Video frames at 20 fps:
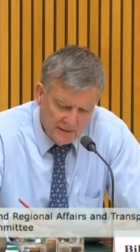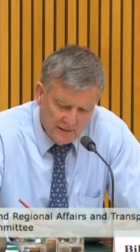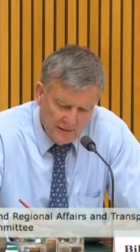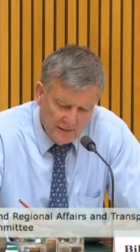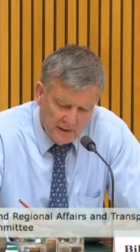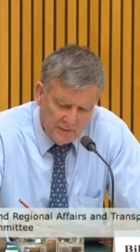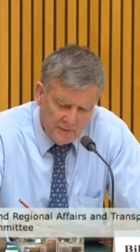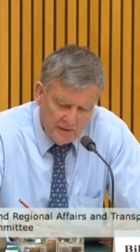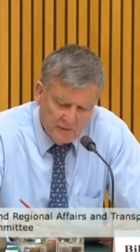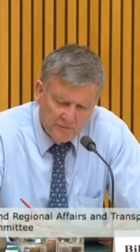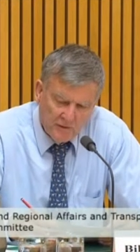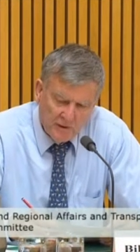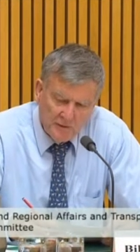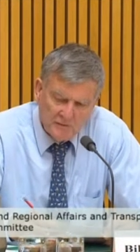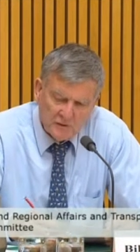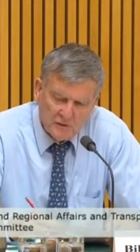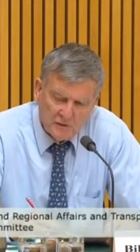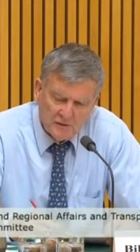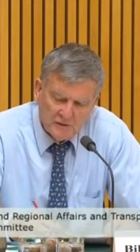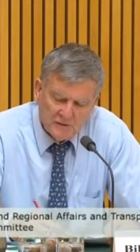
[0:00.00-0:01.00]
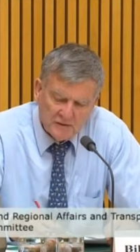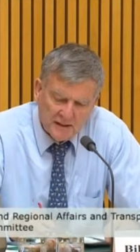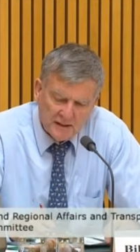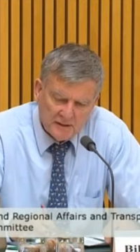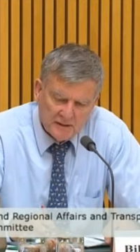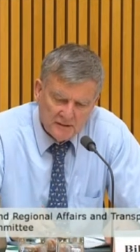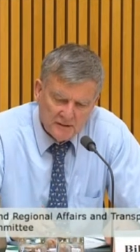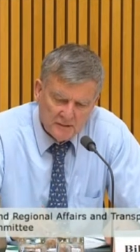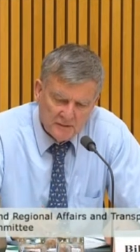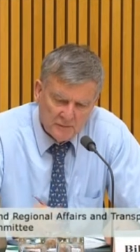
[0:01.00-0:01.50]
if I'm
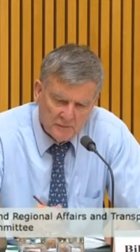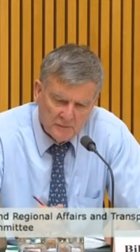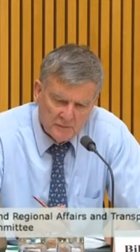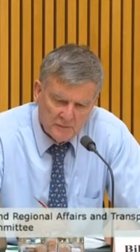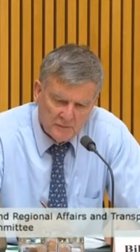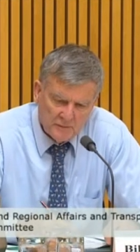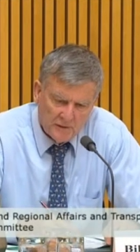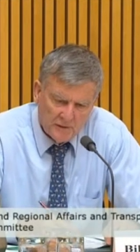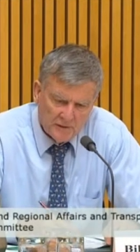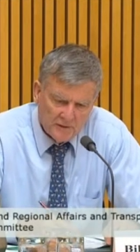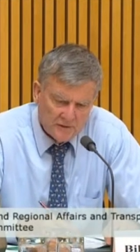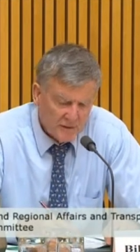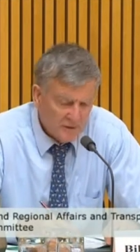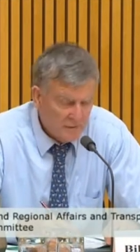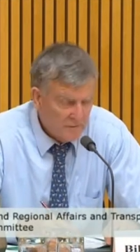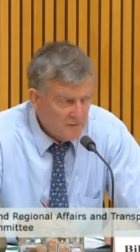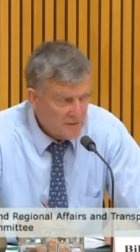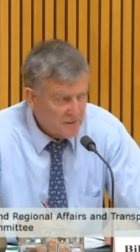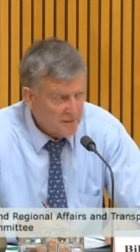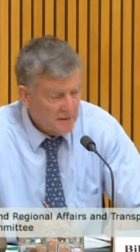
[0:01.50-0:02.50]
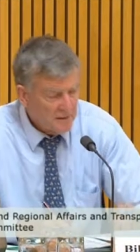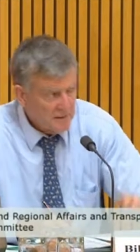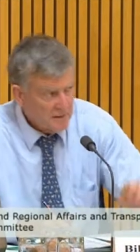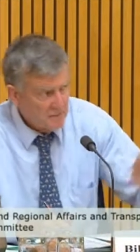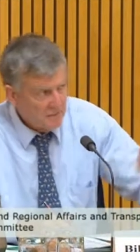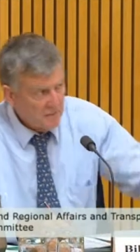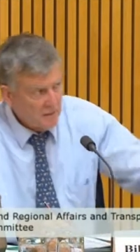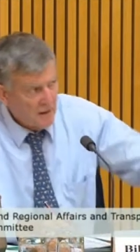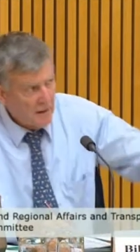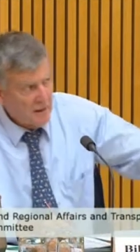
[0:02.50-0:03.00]
contracted to the Rural Fire Service and there's a
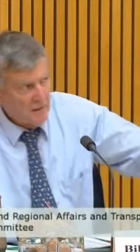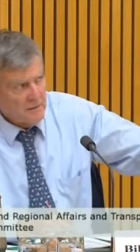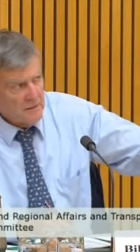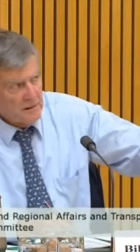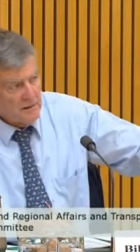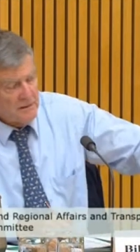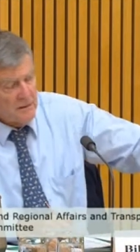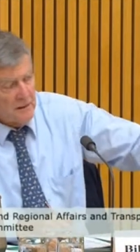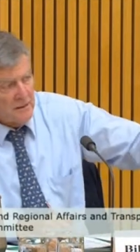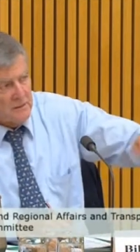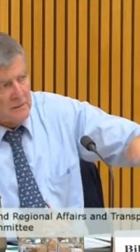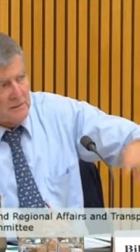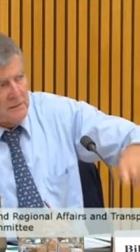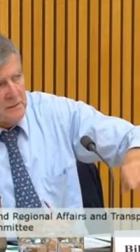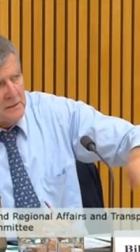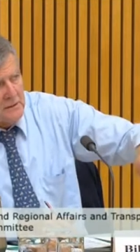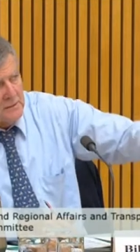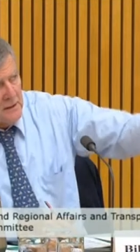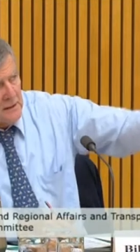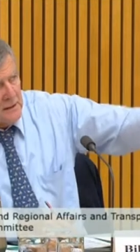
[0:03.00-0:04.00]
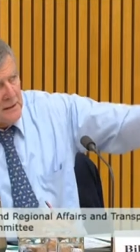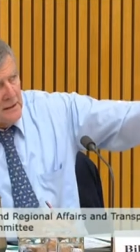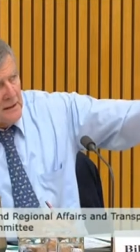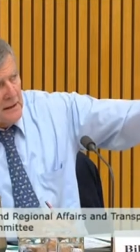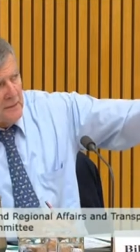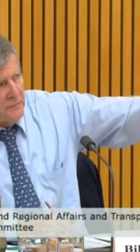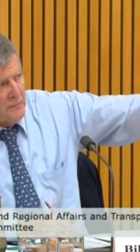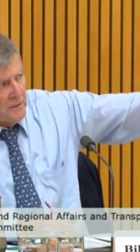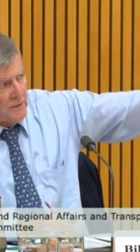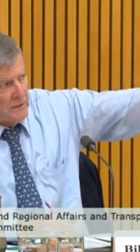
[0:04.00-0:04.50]
fire and they say, your contract, get
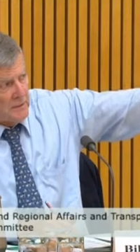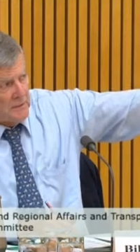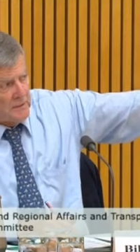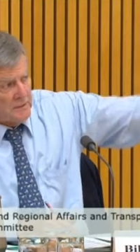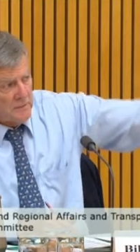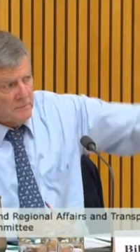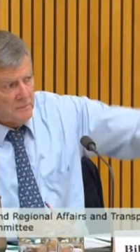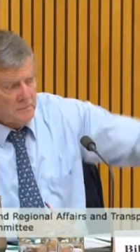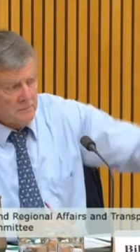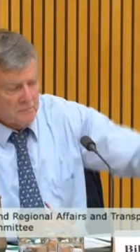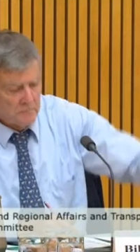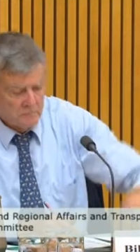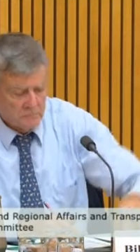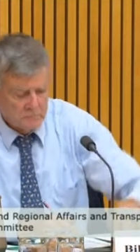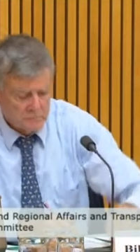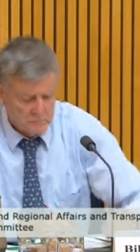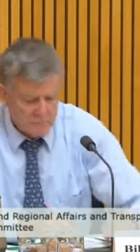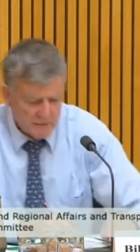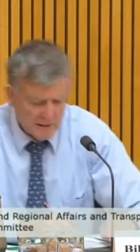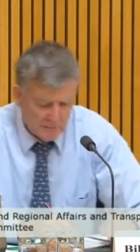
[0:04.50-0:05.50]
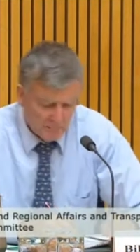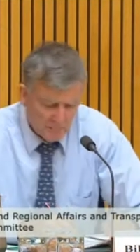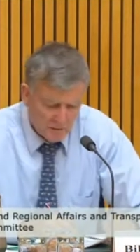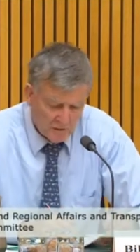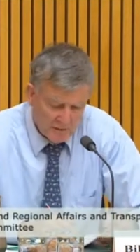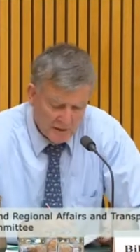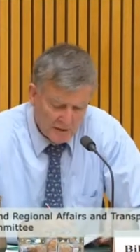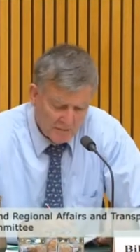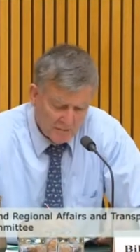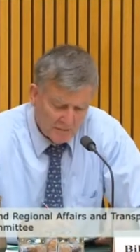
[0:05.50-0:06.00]
up there and dump
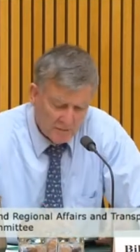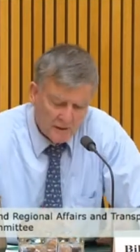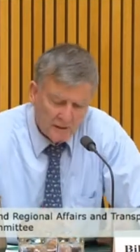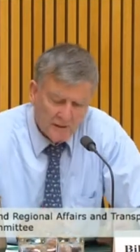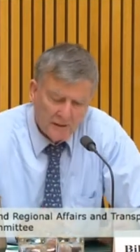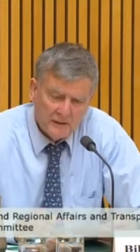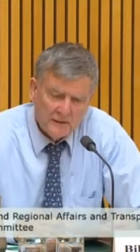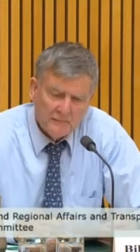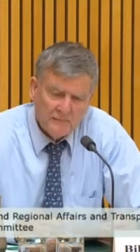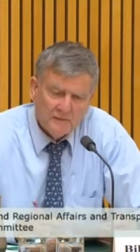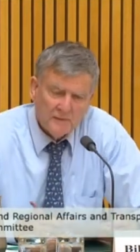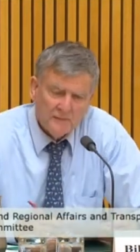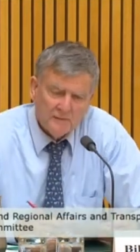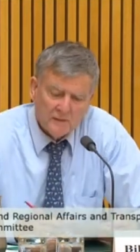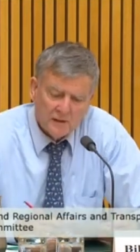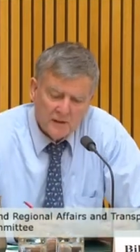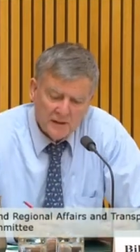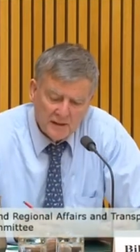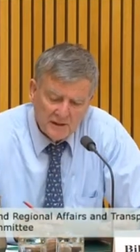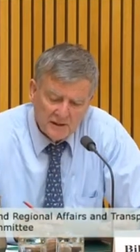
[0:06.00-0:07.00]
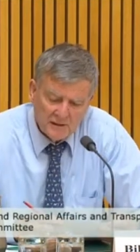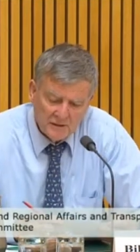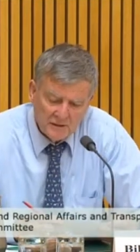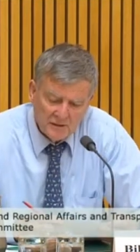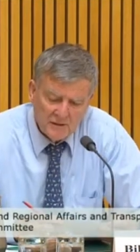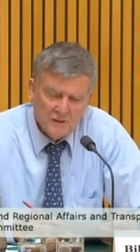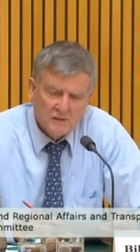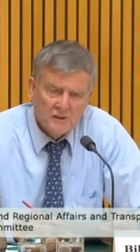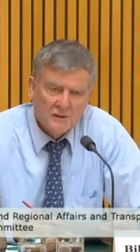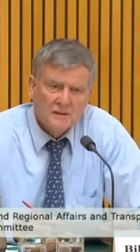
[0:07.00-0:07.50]
on that fire, if the flying
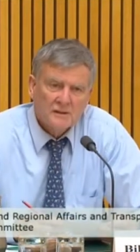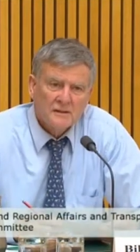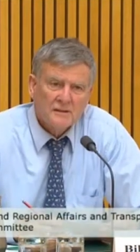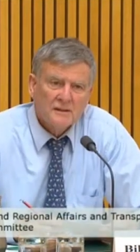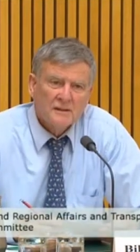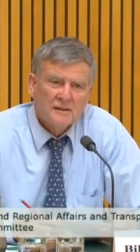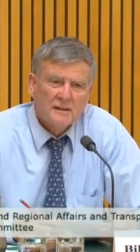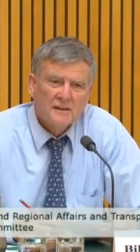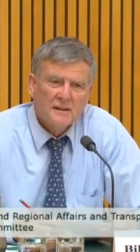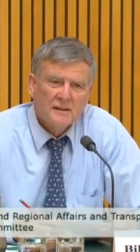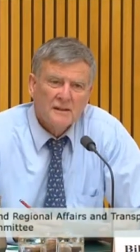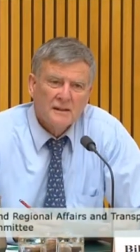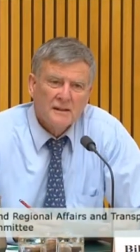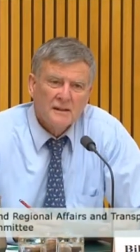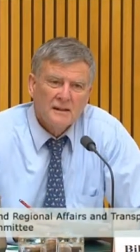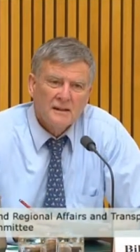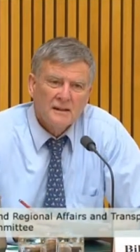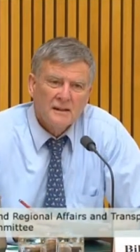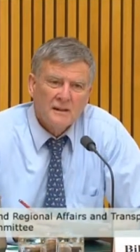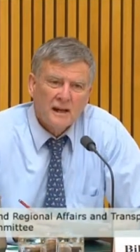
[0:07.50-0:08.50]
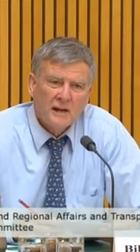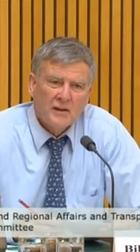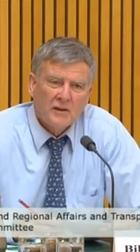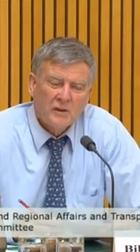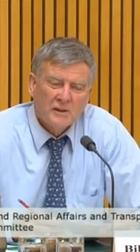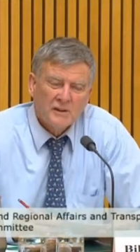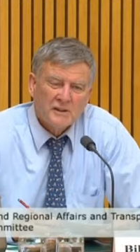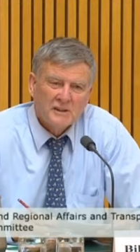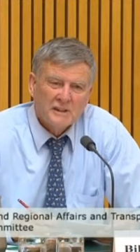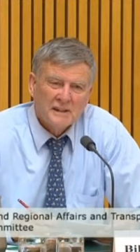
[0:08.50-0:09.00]
conditions are
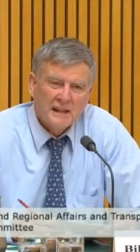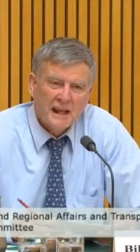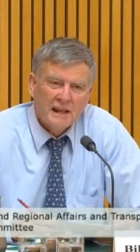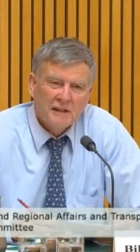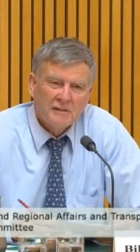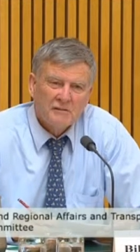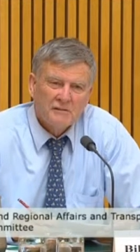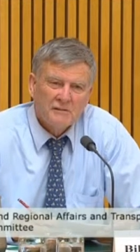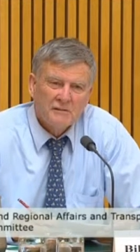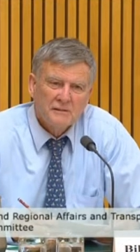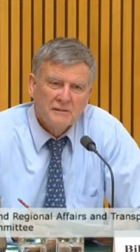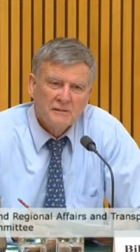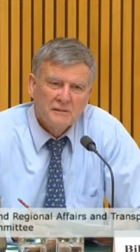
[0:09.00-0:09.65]
not safe